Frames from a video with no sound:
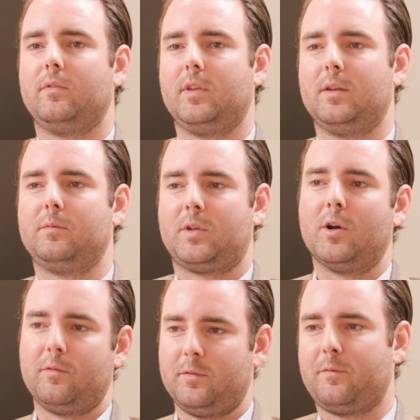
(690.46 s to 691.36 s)

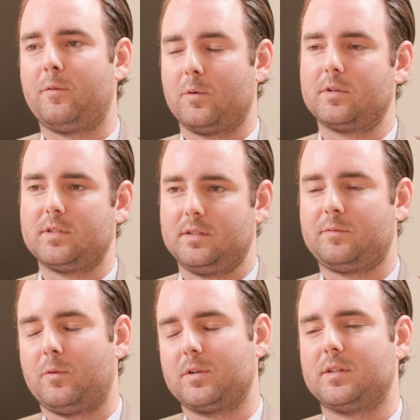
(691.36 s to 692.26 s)
COVID is
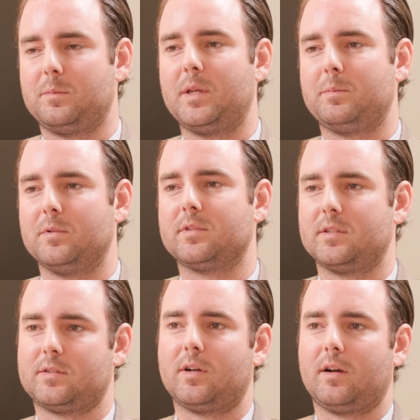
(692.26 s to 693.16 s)
forcing people
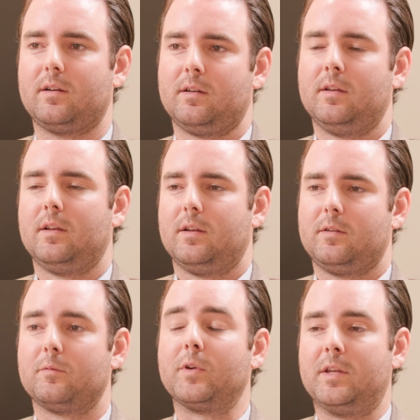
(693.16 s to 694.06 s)
to start
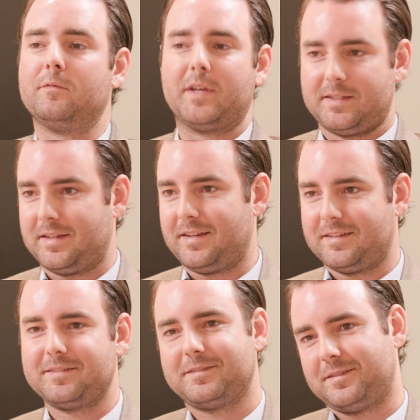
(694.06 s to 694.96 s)

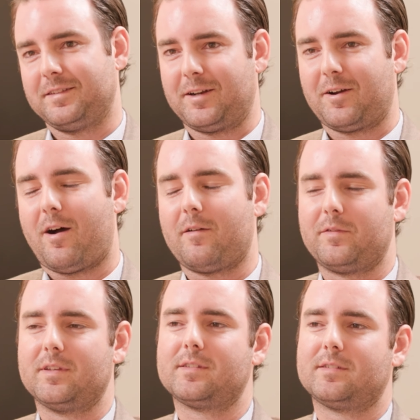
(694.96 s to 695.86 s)
reinventing their
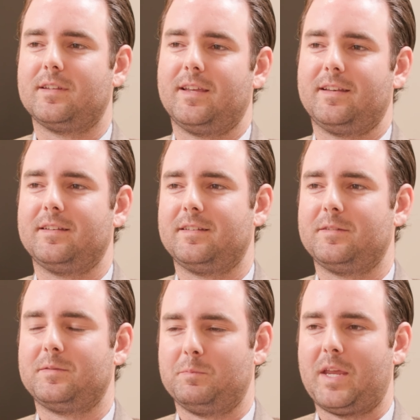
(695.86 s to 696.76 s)
office and
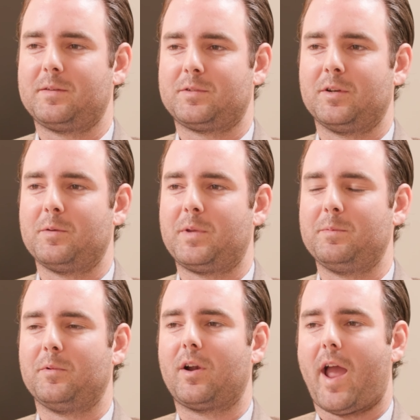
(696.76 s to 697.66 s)
make sure that
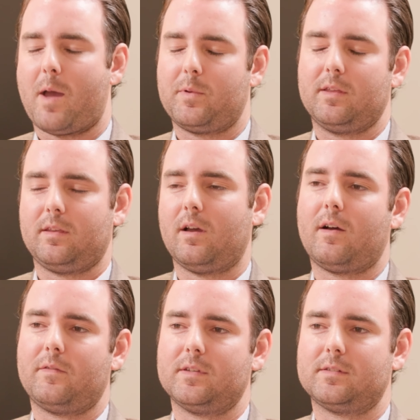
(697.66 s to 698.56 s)
people are happy at the
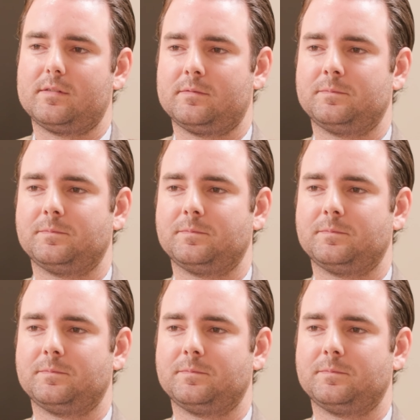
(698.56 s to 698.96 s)
office.